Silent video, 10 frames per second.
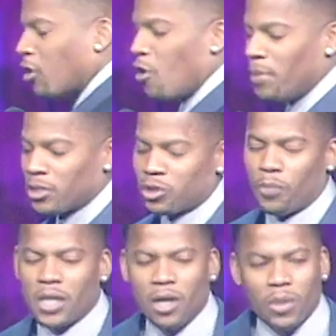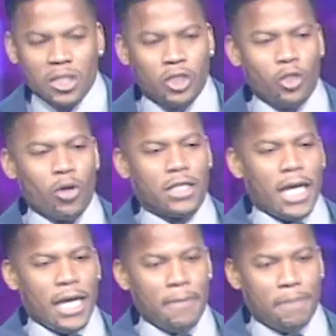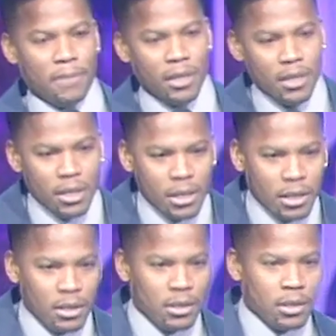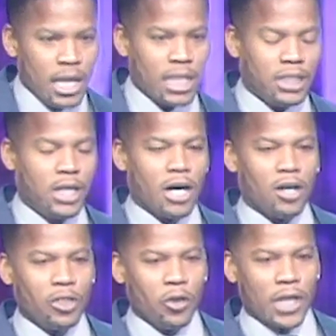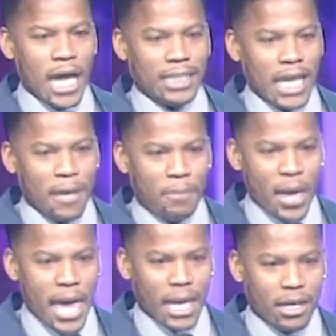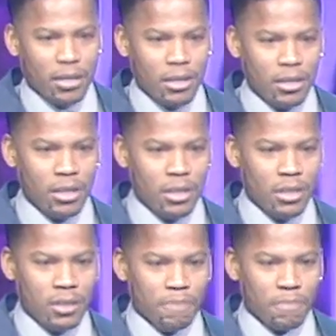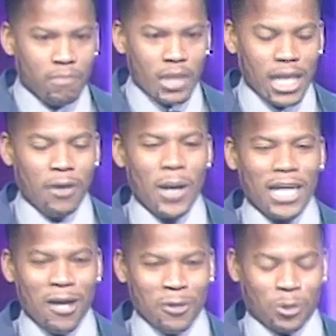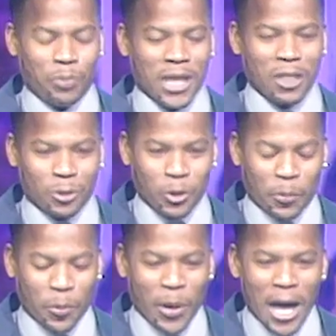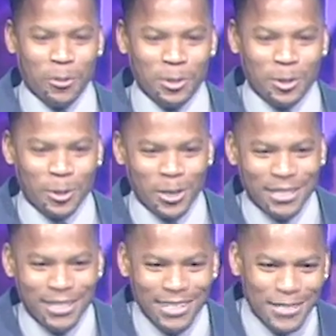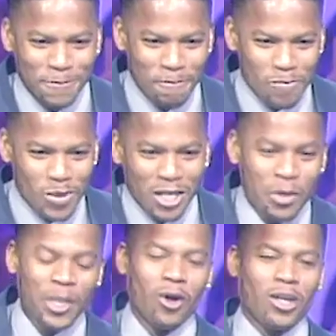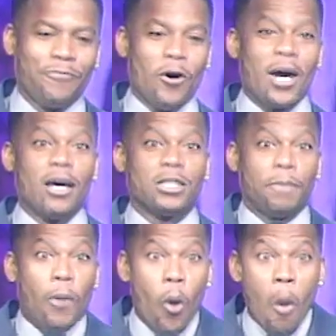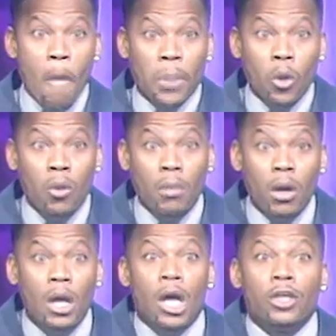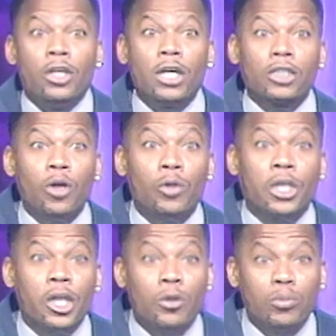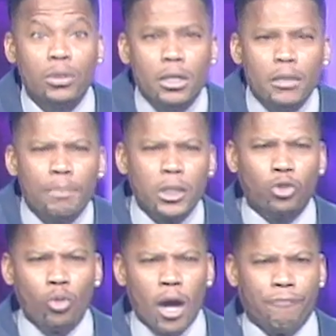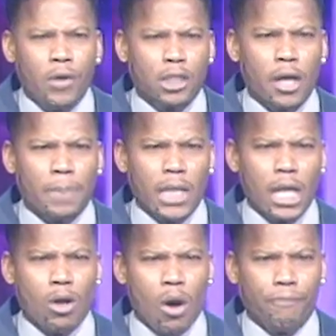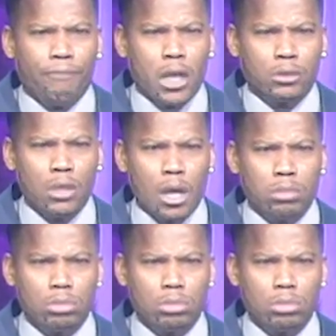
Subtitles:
you gonna be a superhero with a short cape and a duck on your goddamn back. Ain't nobody gonna inspect your superpowers. You be going to folk houses, boom, boom, you look so cute. Bitch, you know I'm fucked up and I know I'm fucked up.